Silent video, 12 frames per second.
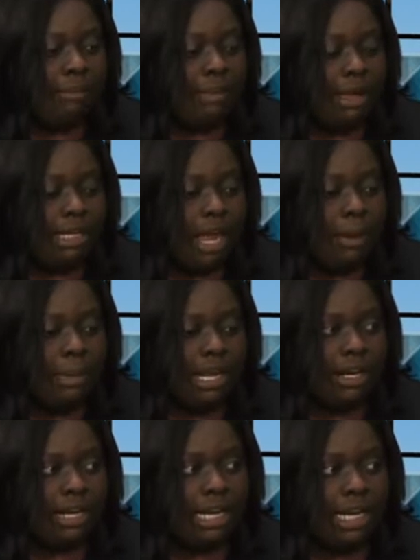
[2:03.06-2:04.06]
my
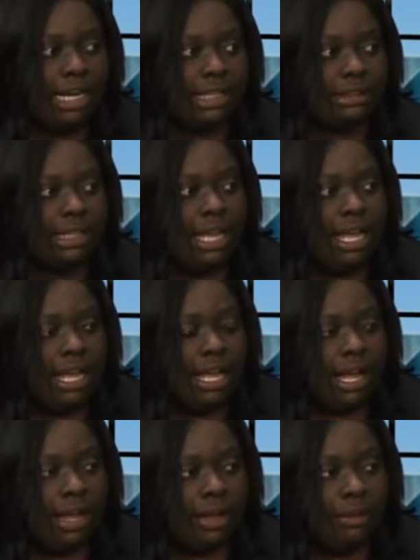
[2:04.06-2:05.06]
nominator and
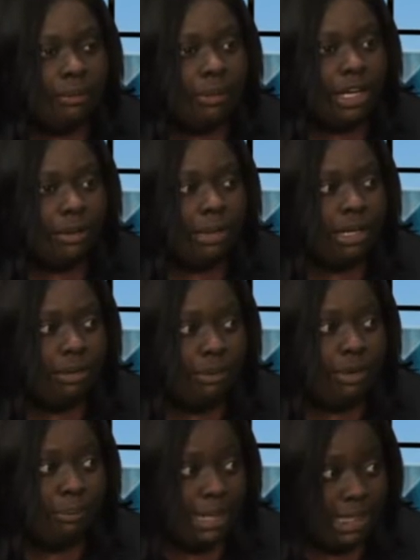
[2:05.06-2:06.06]
recommender
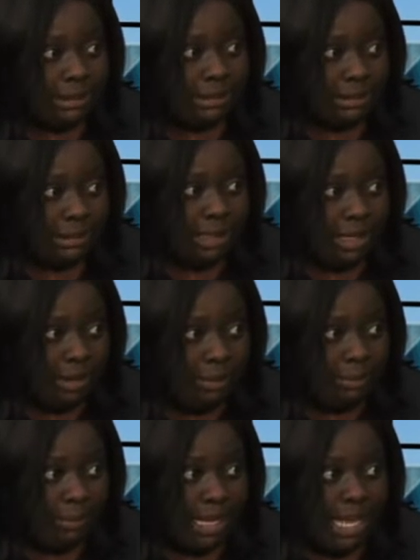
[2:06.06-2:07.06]
were mixed
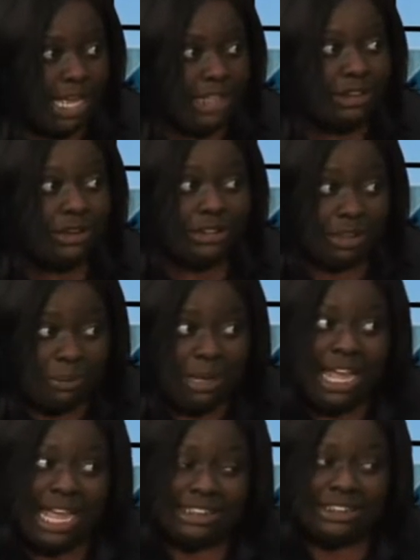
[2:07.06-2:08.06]
up. So
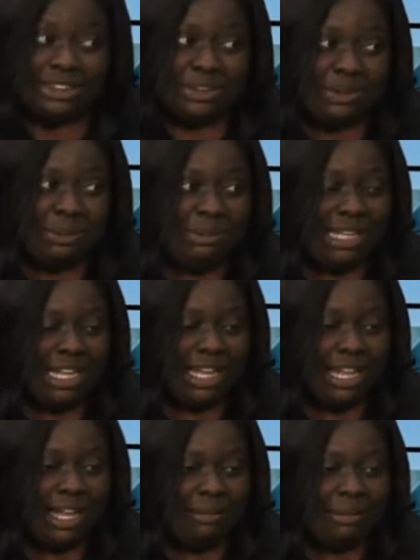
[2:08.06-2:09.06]
someone had to do me
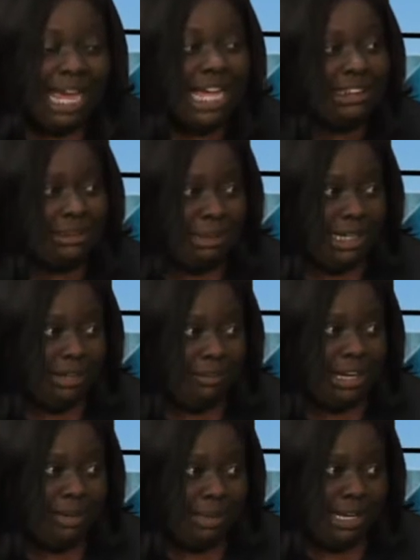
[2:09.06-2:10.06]
a last minute
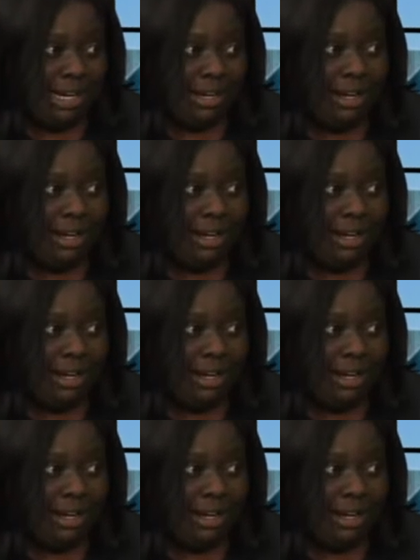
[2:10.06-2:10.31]
recommender.